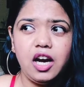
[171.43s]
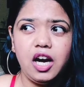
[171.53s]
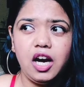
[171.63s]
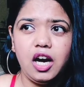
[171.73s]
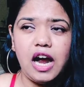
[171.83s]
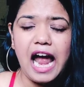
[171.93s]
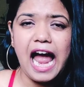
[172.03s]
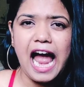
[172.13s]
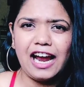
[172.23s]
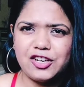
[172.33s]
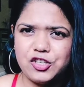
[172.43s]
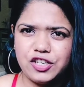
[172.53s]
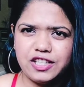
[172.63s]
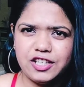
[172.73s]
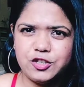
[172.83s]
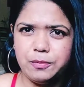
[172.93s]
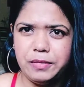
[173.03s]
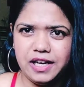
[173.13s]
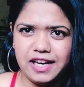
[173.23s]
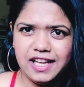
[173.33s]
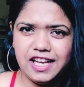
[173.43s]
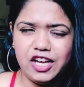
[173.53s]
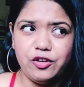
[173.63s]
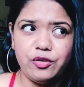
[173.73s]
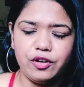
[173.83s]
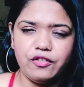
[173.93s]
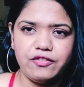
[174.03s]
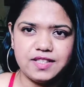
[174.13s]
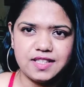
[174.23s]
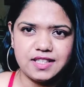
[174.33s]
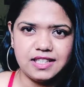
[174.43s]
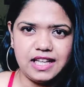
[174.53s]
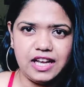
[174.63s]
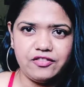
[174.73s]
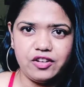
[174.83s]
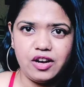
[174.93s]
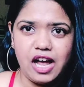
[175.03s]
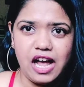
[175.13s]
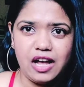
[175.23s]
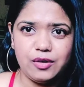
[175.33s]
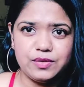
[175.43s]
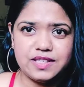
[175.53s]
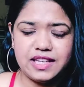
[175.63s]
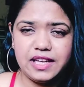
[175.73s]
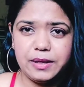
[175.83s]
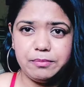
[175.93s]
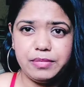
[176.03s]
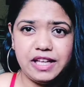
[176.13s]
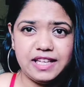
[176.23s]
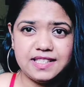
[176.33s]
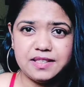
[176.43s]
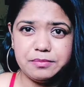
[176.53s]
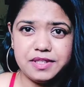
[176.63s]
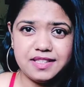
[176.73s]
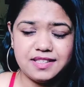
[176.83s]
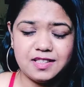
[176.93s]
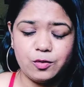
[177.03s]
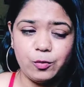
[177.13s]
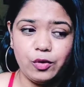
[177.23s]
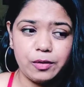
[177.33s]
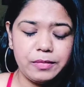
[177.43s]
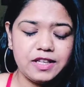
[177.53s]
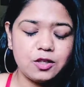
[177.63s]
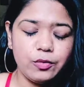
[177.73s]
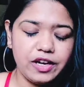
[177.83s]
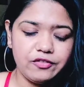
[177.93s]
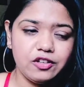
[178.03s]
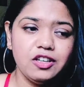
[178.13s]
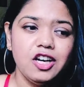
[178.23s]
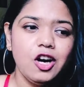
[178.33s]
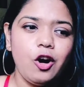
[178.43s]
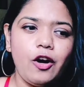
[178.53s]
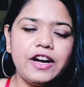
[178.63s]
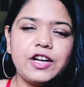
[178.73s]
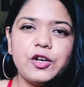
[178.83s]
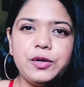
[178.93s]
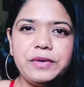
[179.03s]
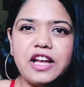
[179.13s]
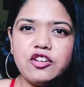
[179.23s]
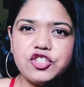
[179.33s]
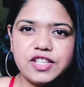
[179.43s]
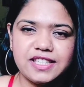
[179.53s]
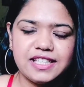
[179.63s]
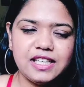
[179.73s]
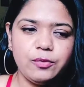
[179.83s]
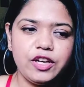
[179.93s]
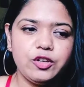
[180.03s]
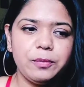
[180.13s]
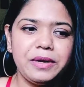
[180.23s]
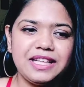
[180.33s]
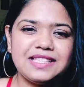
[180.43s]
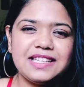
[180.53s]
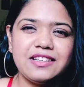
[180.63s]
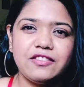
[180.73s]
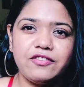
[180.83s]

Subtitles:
actually that you're building in real physical life, a house, a place, a business, or workplace, or whatever. Or it could be energetically where you're placing